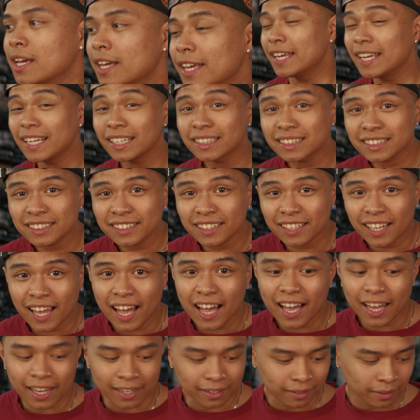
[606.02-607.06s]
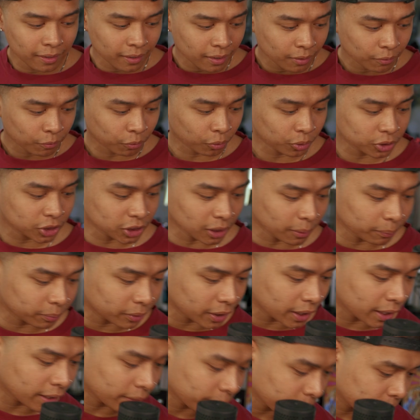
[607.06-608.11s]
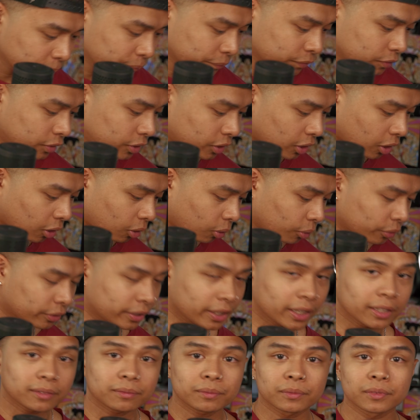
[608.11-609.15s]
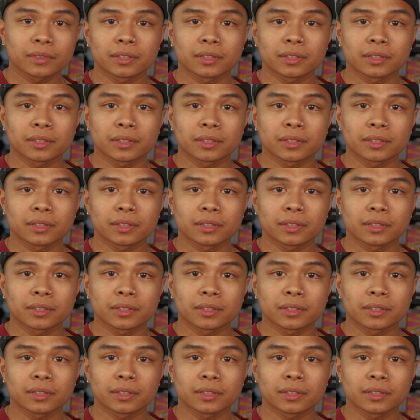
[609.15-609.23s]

It's a lot for something, you know, that